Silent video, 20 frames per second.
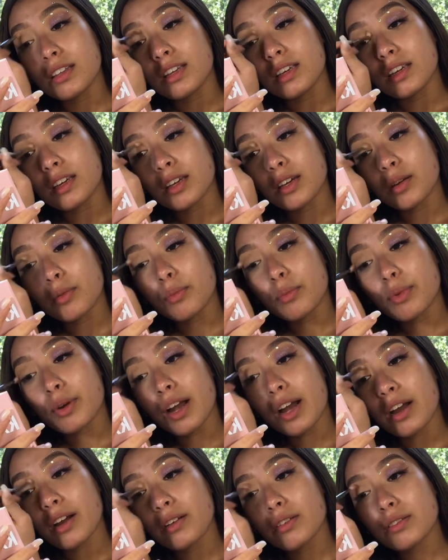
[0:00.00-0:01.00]
the
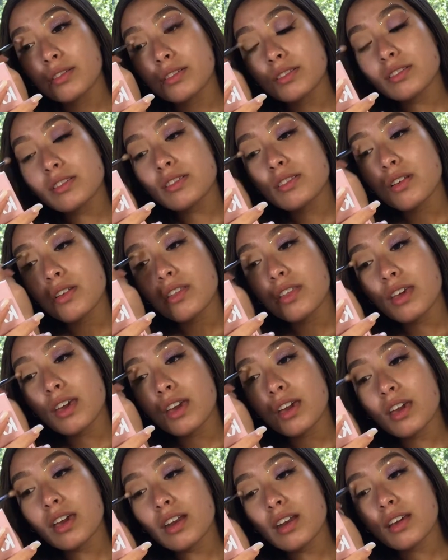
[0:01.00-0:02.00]
brown. So
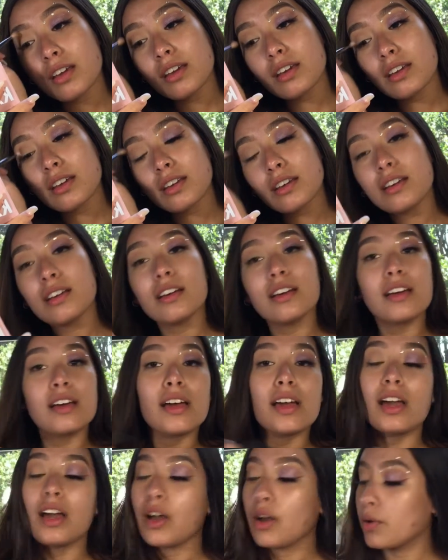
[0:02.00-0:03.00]
then
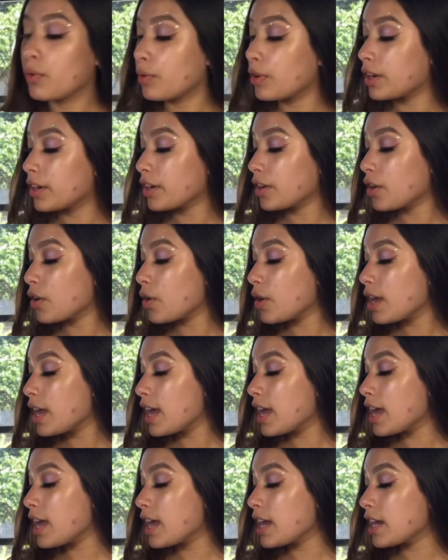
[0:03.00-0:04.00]
we're going to go
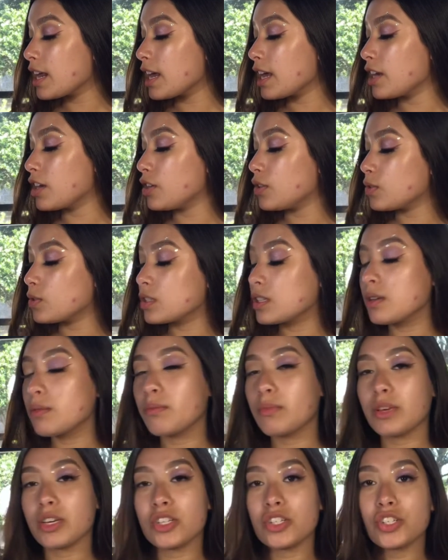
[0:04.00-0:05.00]
ahead and use a
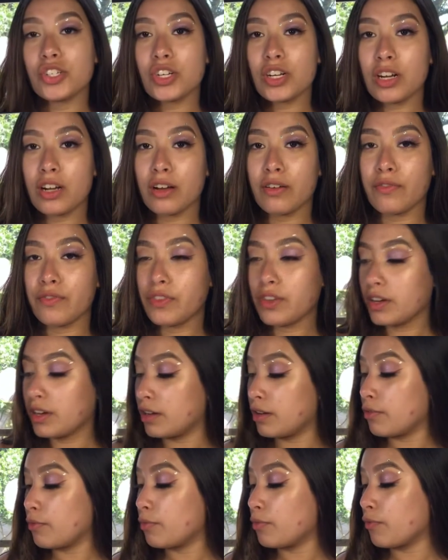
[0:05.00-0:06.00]
mixture of
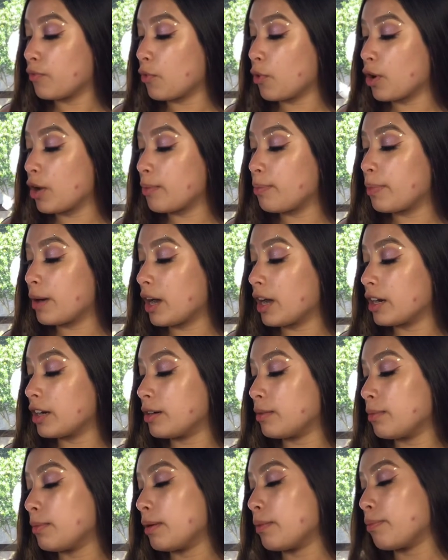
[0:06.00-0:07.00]
the 4
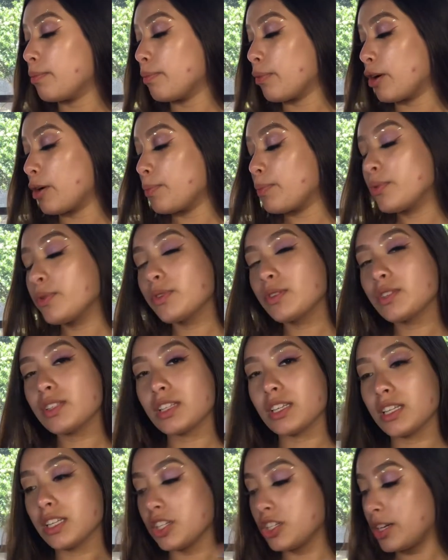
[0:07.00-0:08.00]
bottom purples
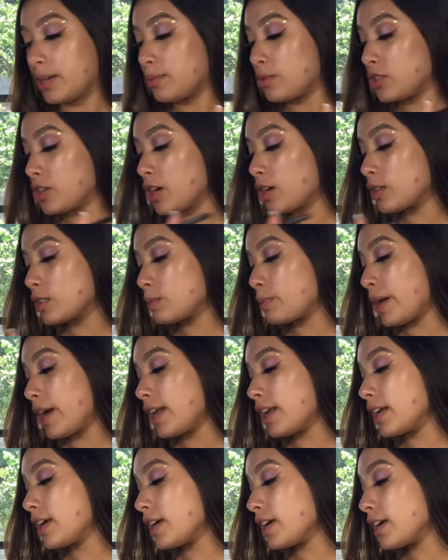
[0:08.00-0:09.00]
in the James Charles
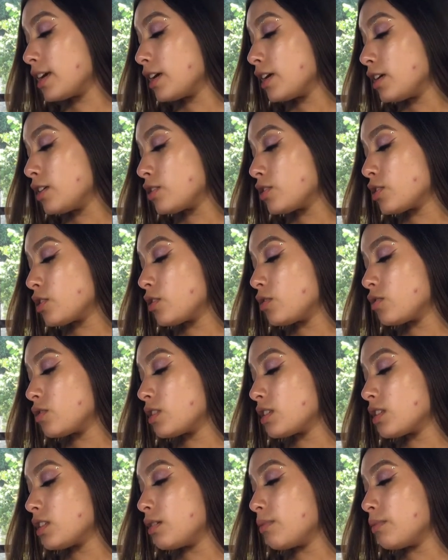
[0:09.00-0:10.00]
palette. So
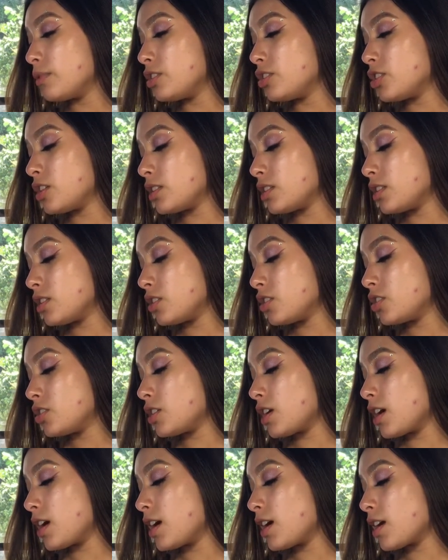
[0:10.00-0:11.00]
using the magenta
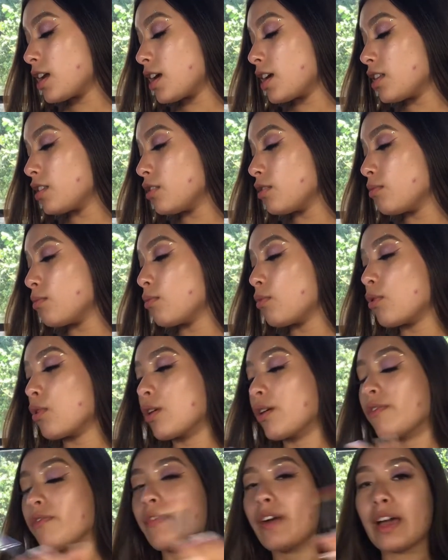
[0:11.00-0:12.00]
shade and the
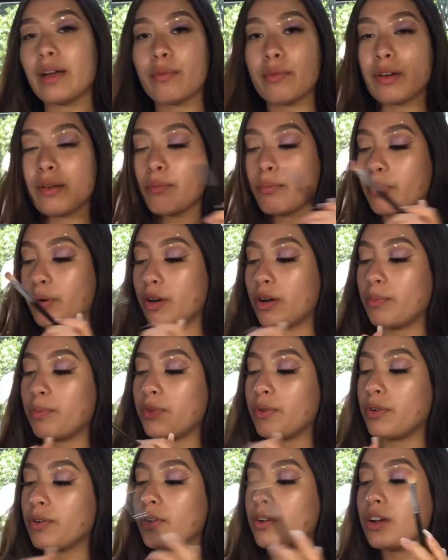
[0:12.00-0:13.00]
more vibrant
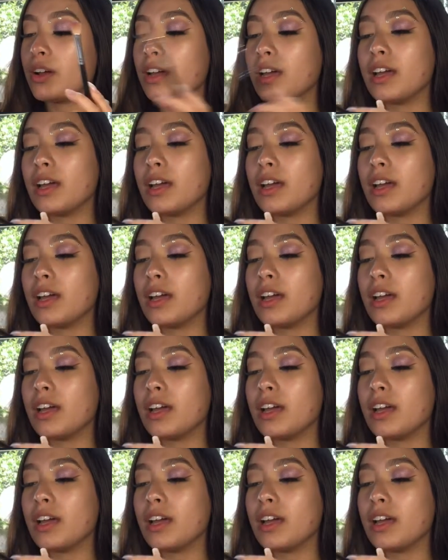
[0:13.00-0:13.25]
purple